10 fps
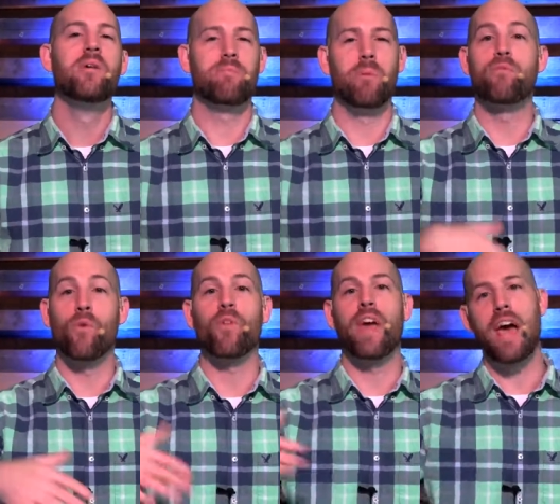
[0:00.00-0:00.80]

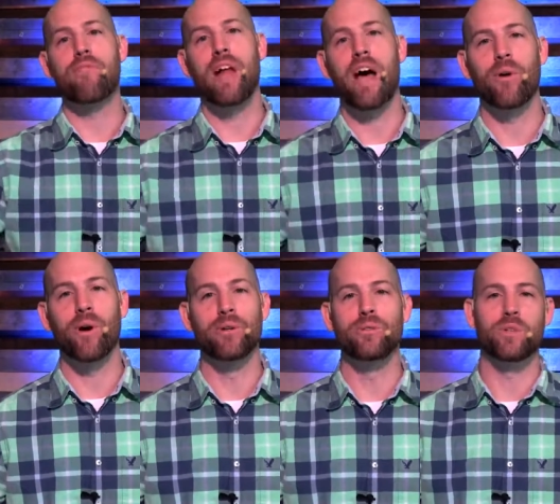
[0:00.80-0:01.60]
before they had flat
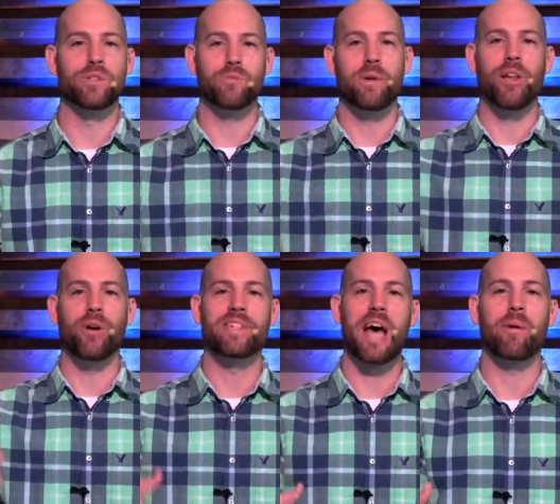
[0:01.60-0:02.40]
roads, which has been a
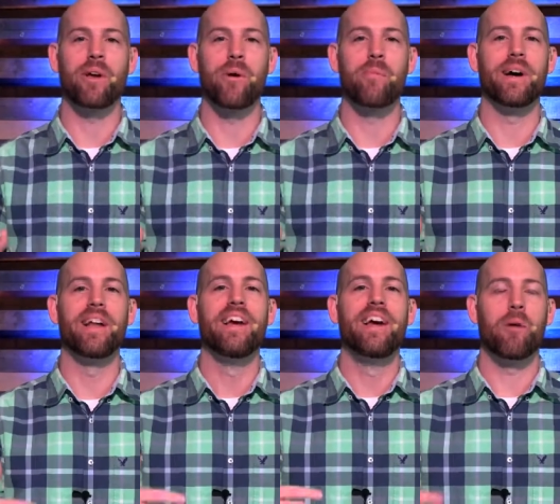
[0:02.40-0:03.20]
long time ago, but
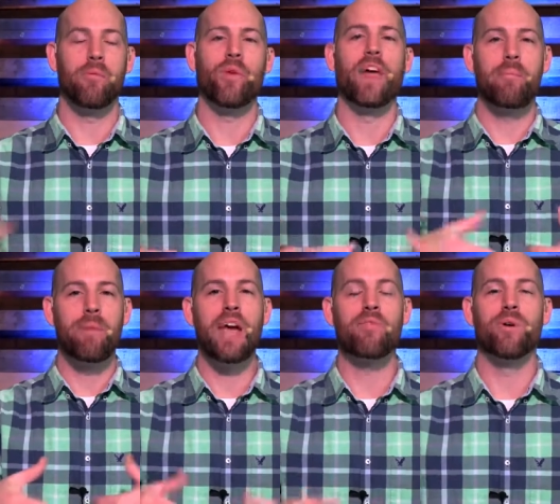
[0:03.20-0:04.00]
or before they had
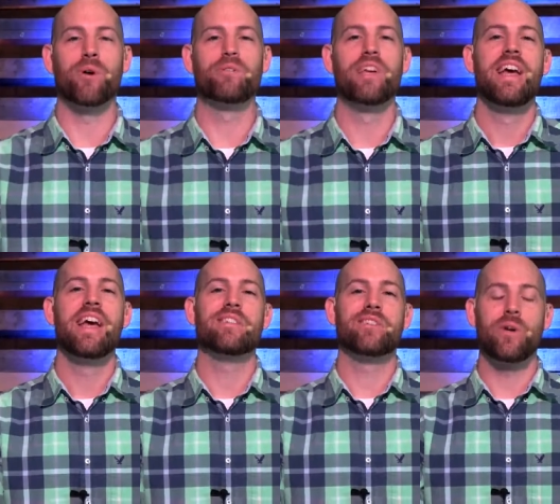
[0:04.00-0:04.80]
paved roads.
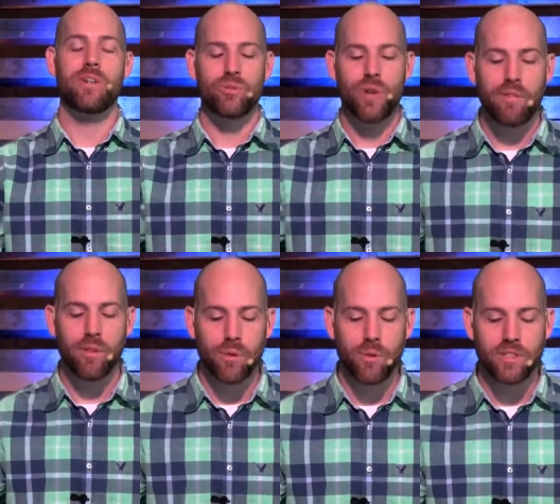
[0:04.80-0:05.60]
And so it's traveling
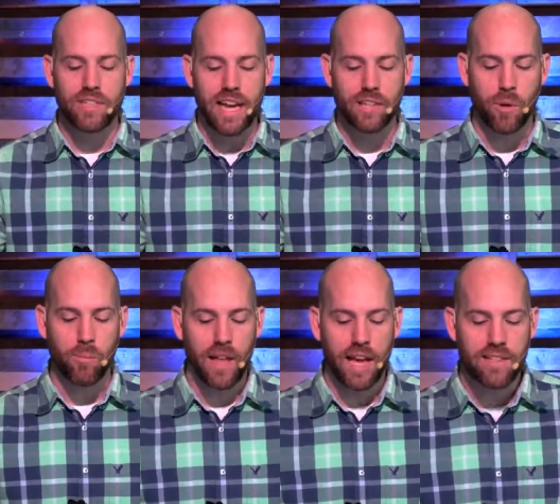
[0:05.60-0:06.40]
through this desert
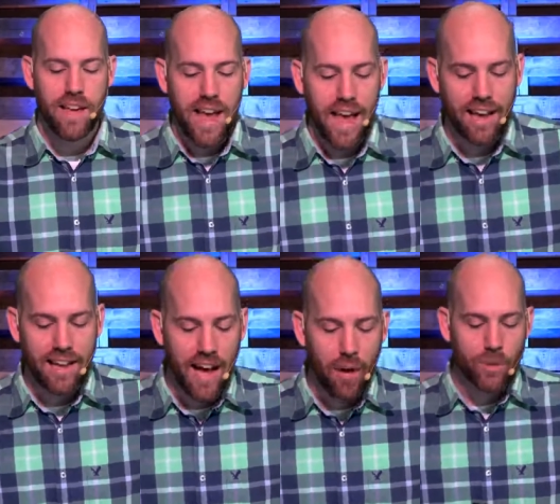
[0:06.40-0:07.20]
place. And
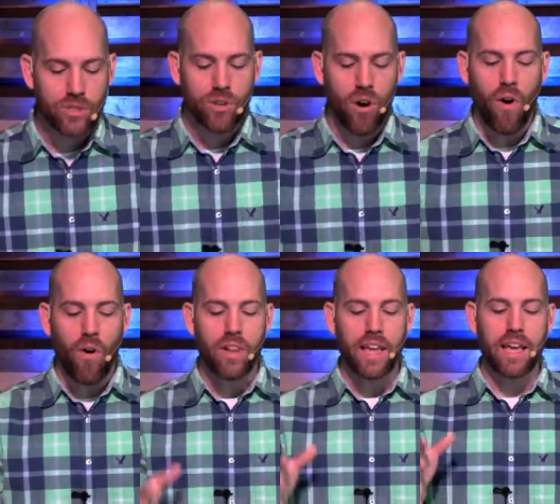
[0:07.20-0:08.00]
God was
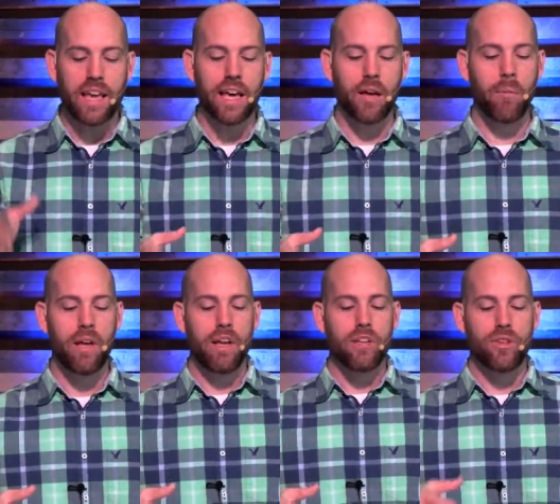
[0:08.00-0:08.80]
calling him
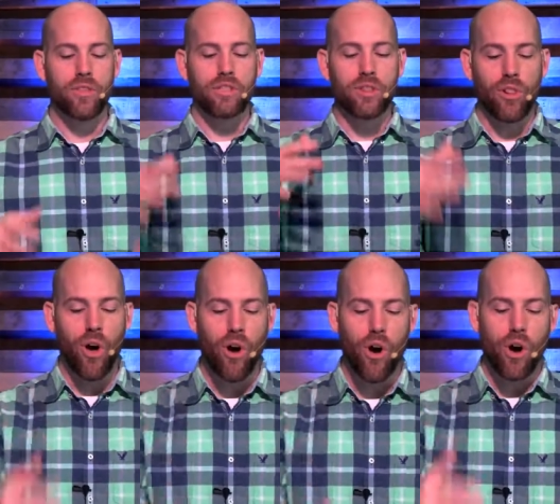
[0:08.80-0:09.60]
to this
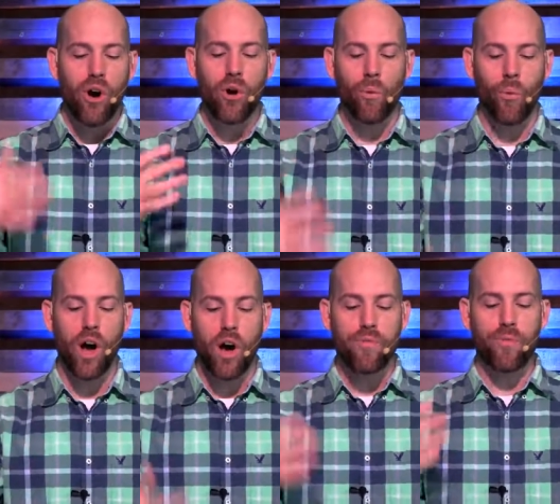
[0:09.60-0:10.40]
long,
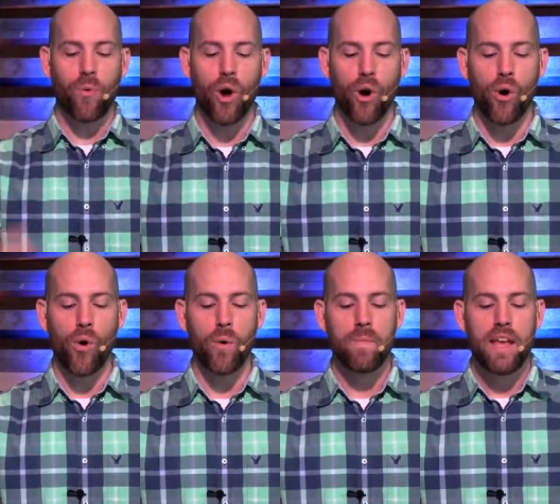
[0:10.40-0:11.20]
rough
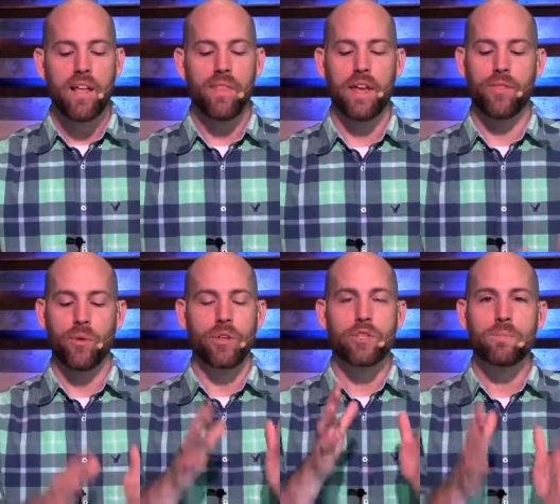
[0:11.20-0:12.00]
road that through
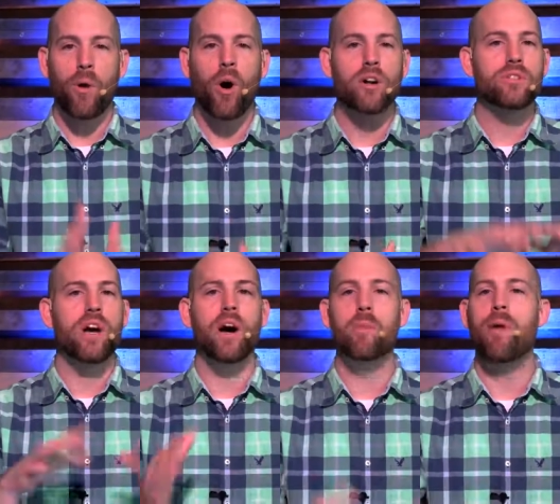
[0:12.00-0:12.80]
this sparse,
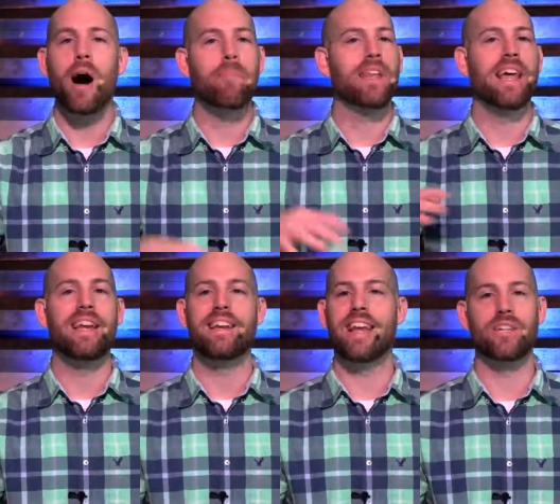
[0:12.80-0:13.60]

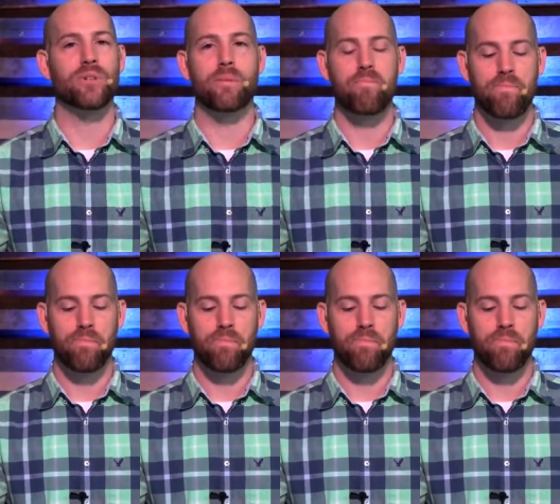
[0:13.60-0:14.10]
unpopulated desert.